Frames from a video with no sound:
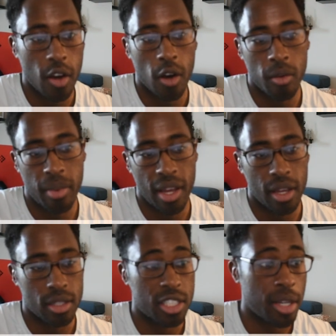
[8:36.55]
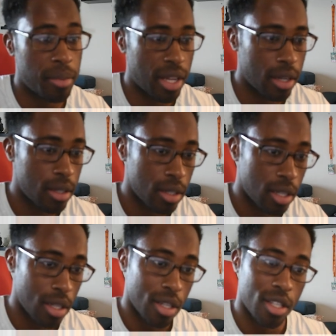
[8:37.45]
Gonbei and Chibney,
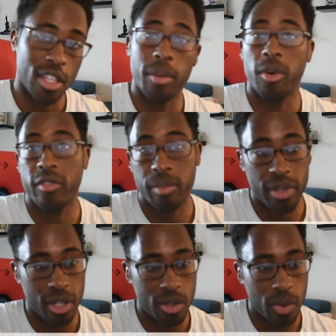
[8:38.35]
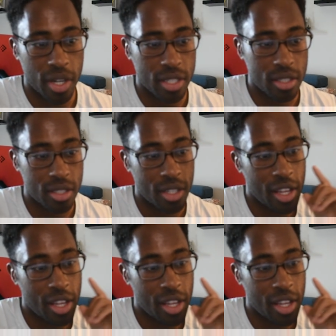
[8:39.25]
they both appeared twice.